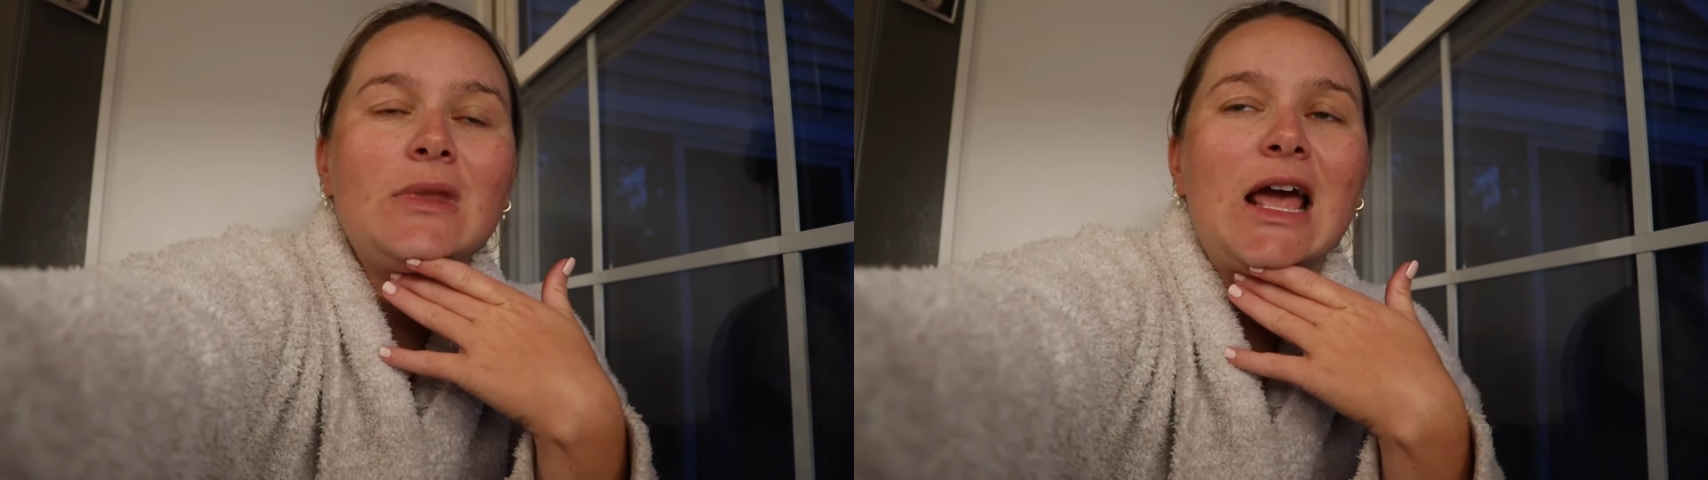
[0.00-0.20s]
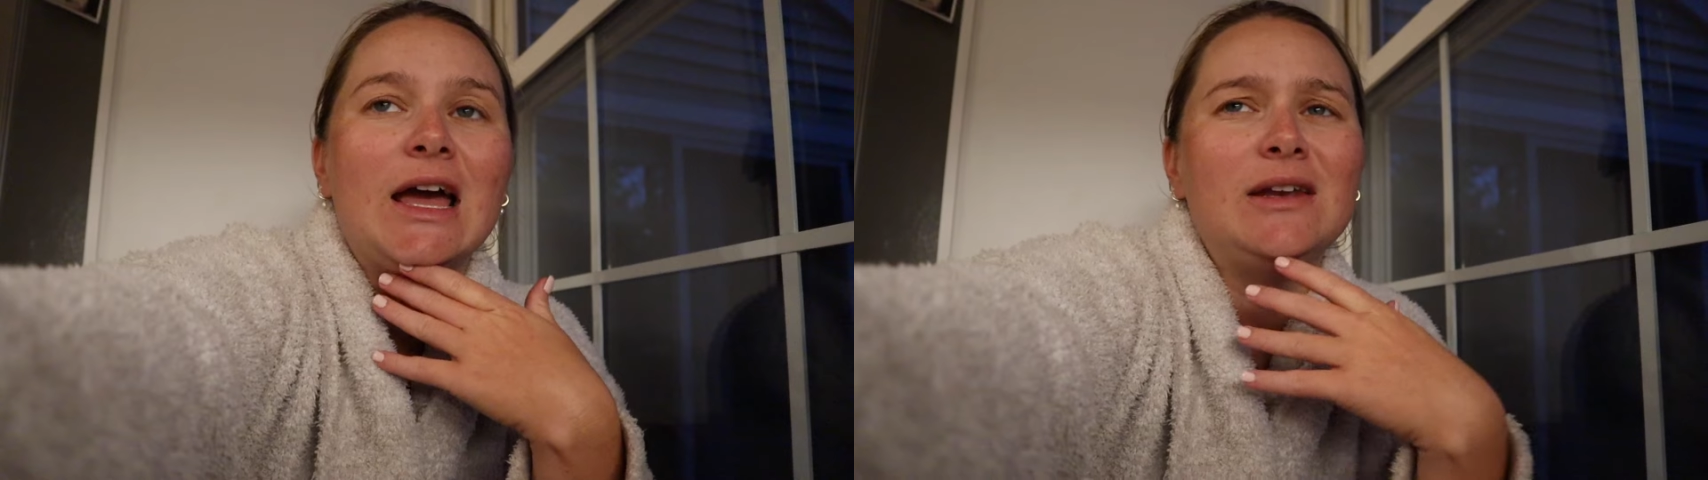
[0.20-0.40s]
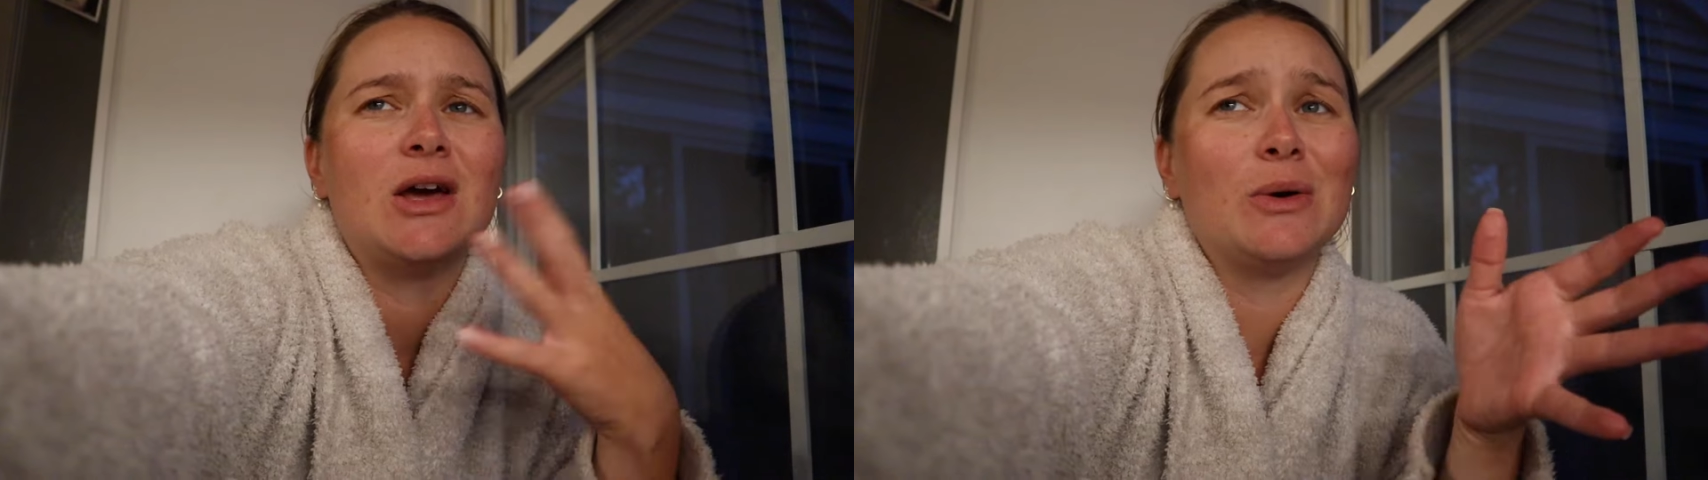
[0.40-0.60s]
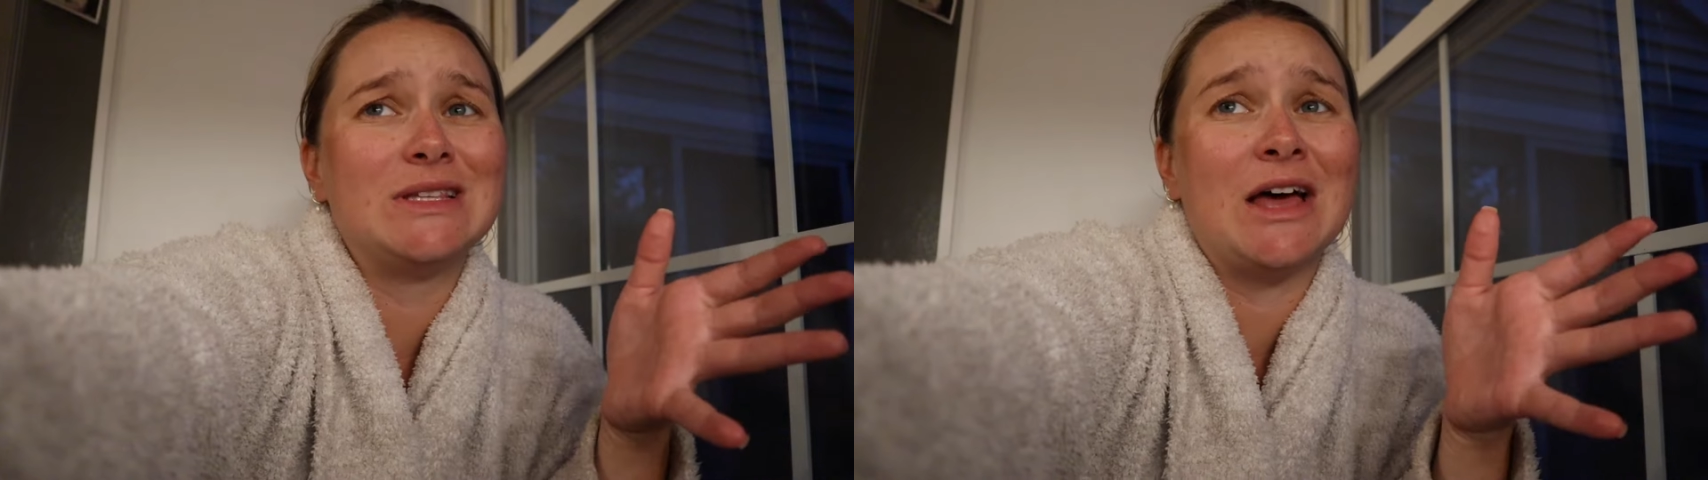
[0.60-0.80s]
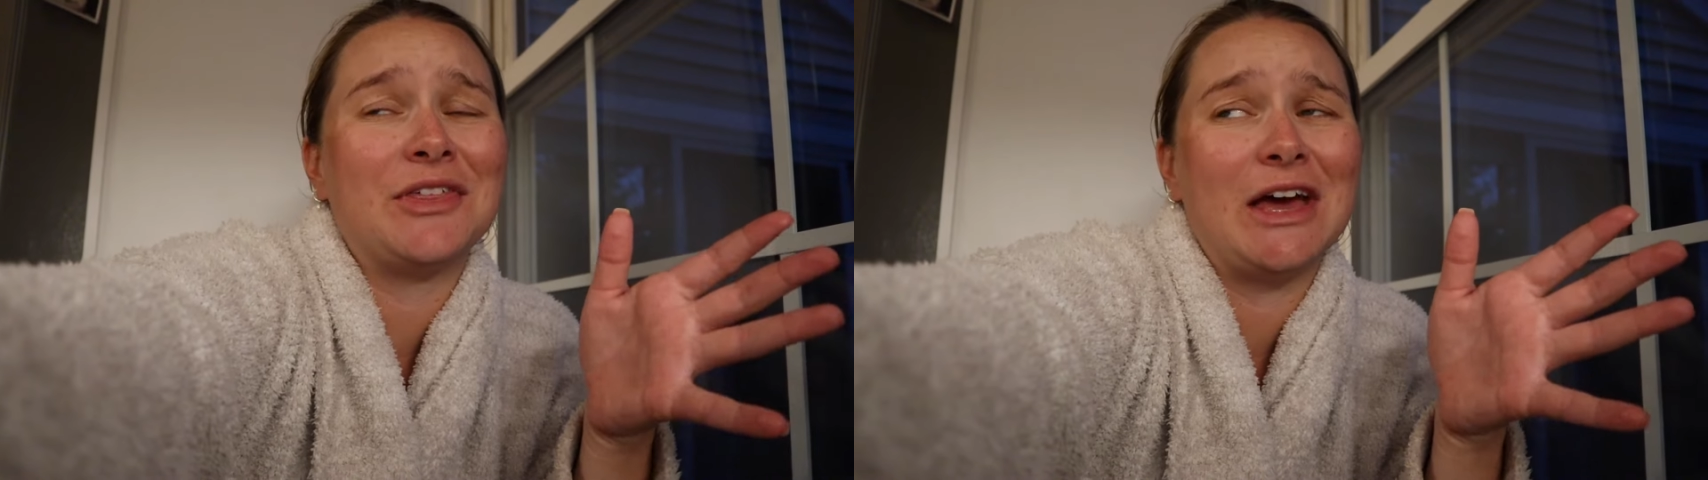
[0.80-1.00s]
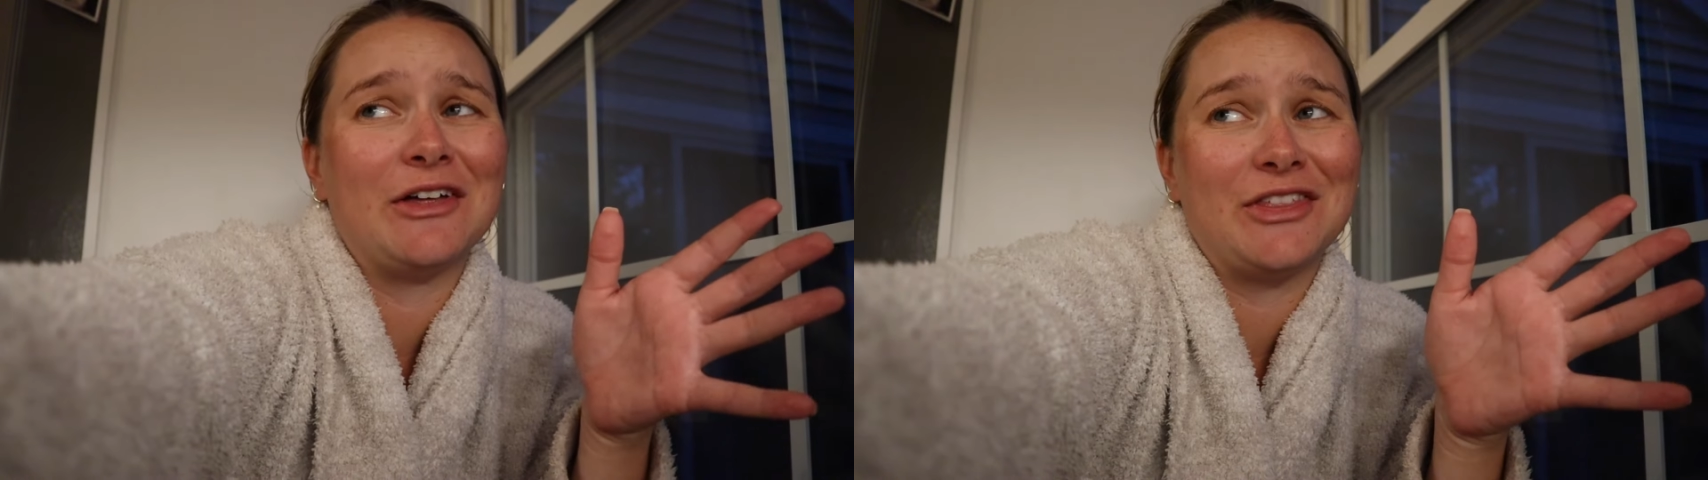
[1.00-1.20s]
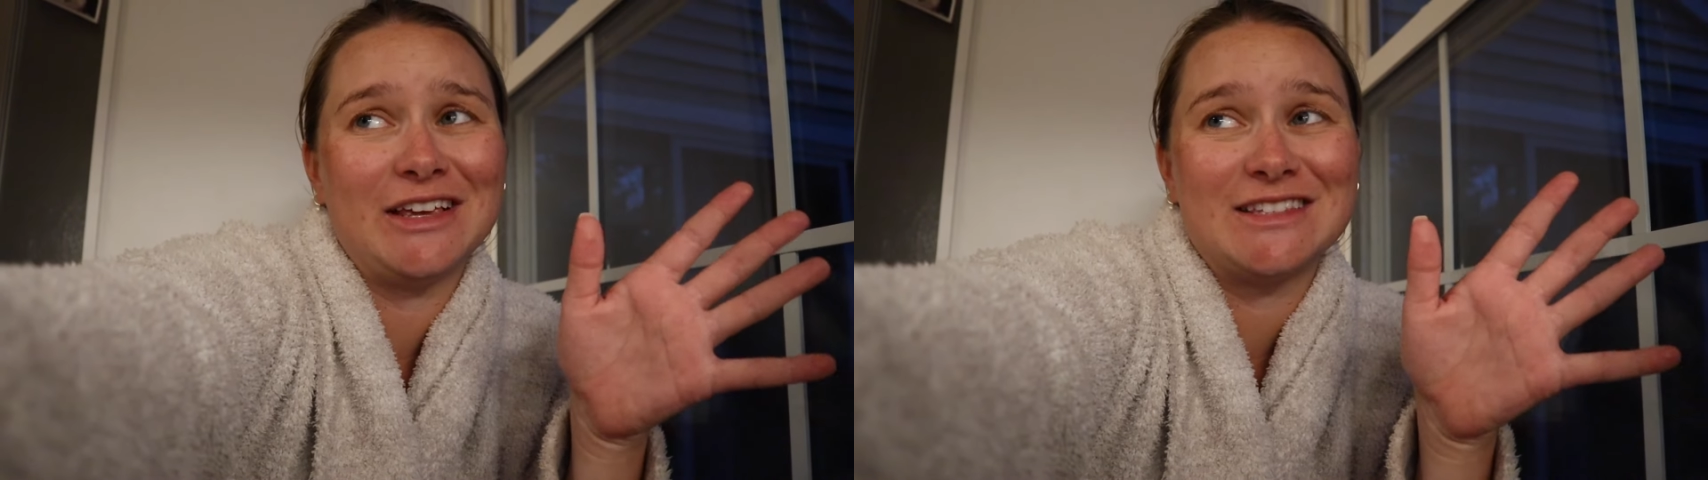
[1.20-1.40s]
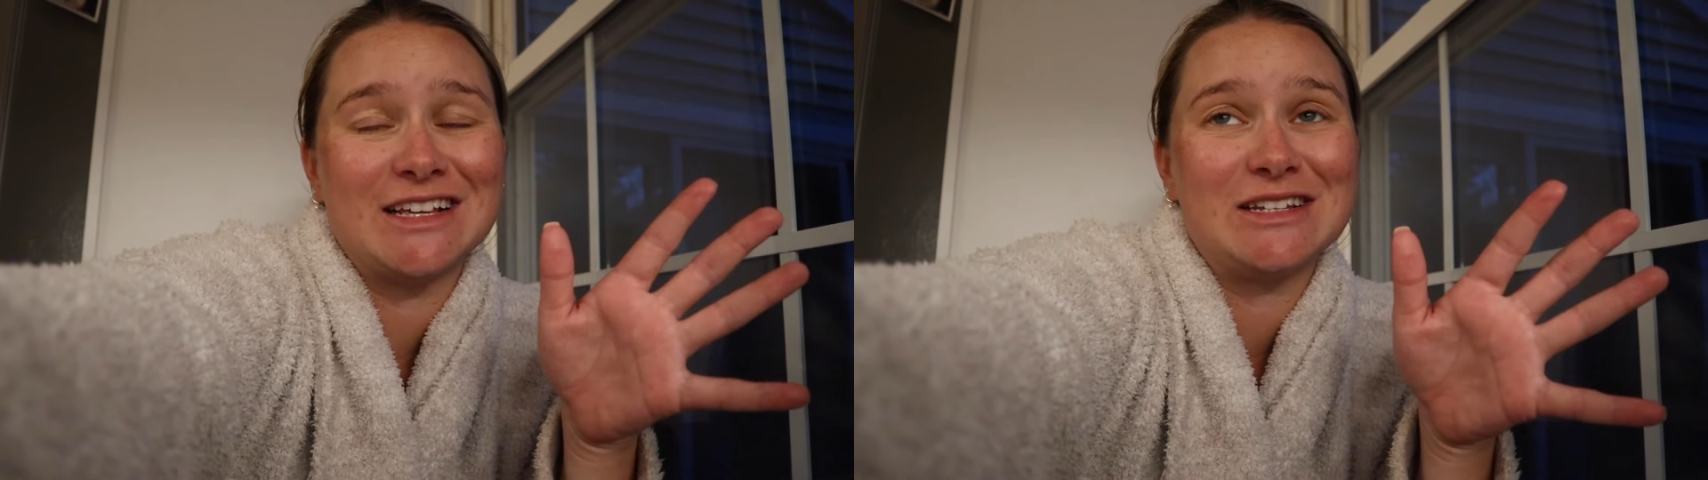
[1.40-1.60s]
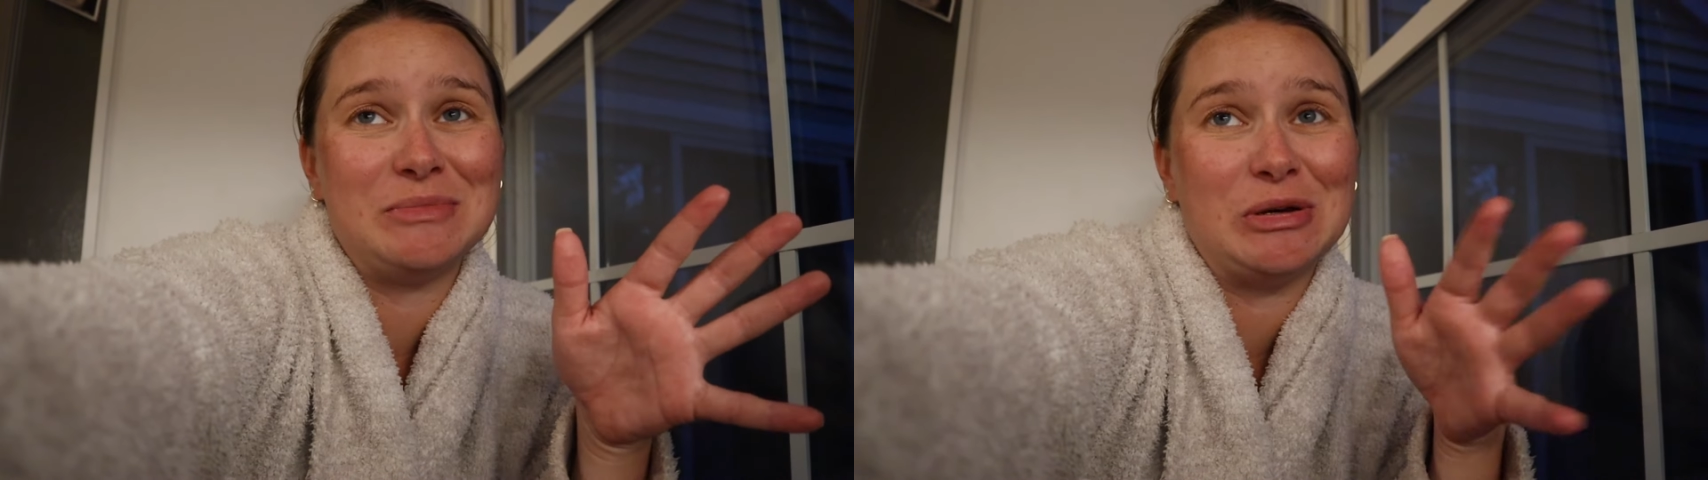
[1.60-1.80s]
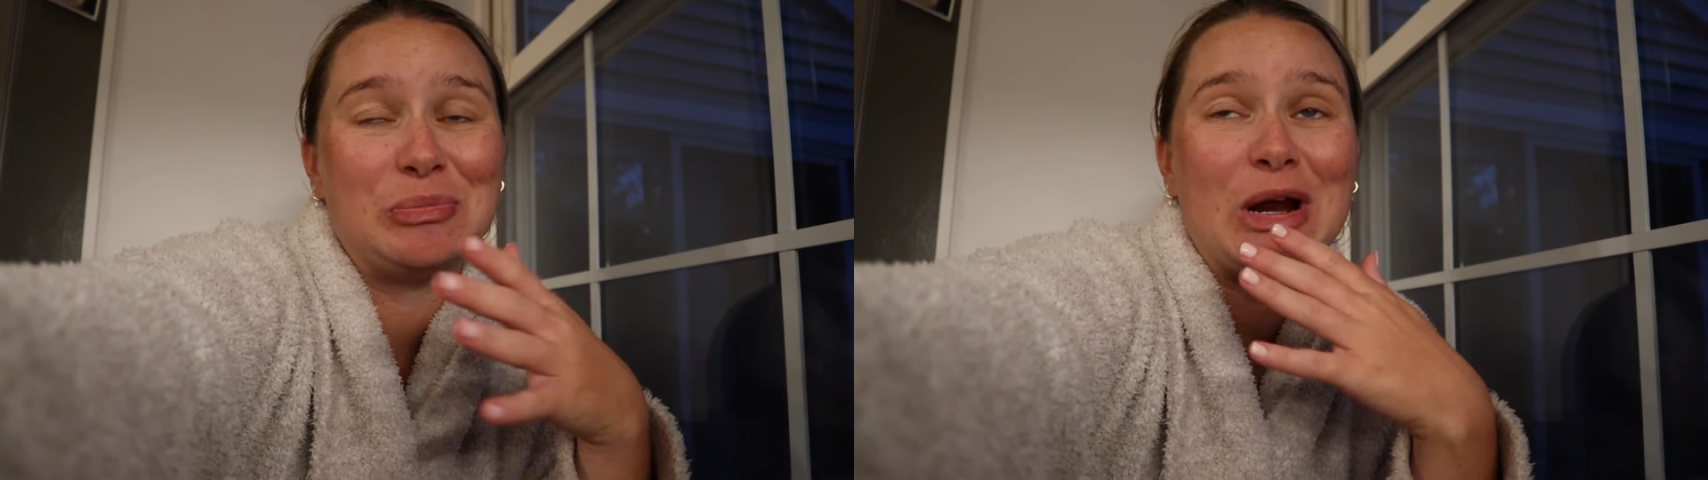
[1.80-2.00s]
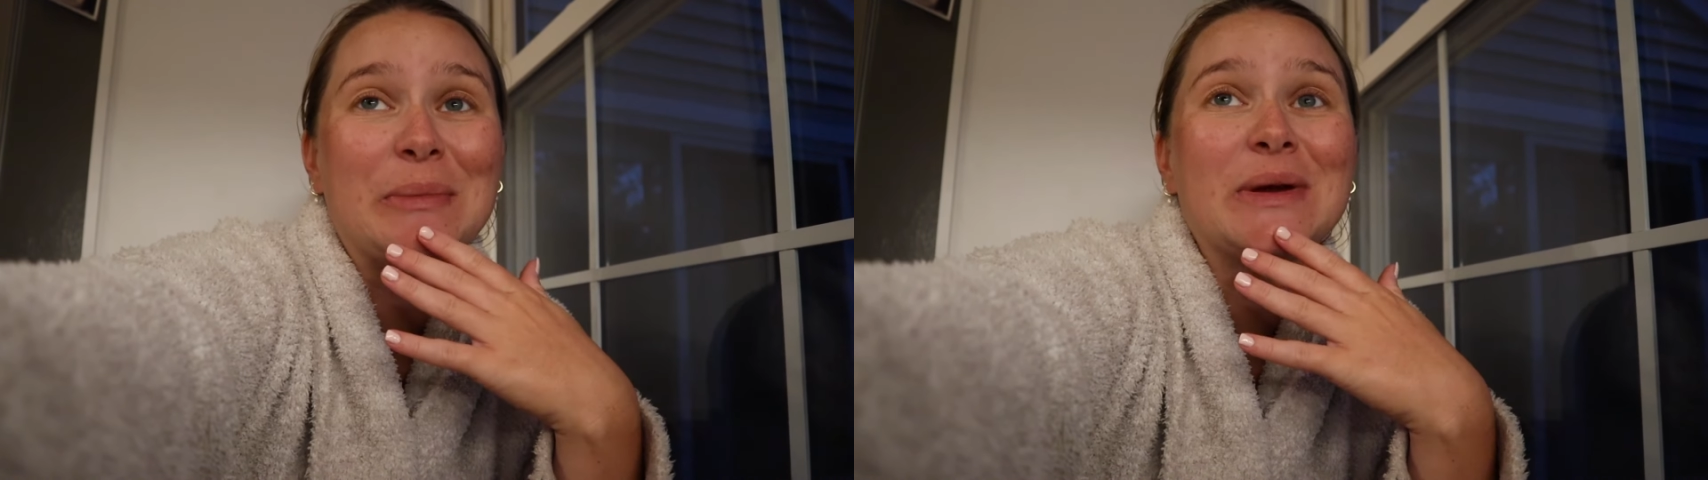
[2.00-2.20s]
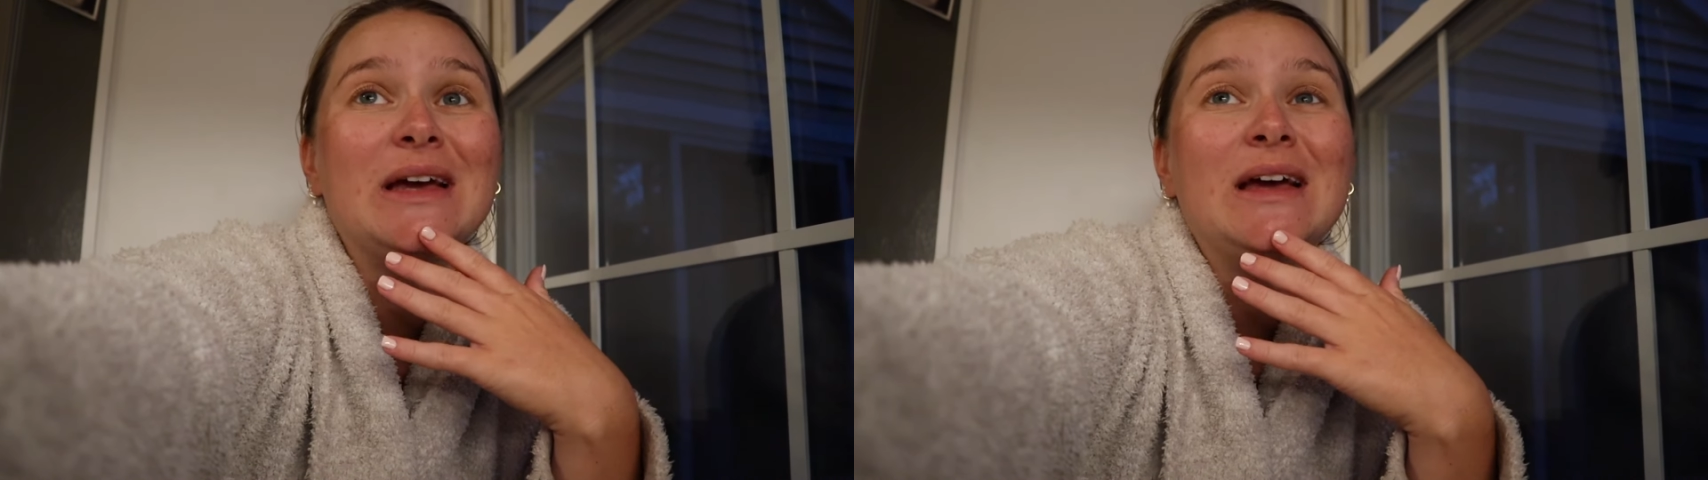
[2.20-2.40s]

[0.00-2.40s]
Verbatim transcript: And no, it's not the healthiest thing to meal prep,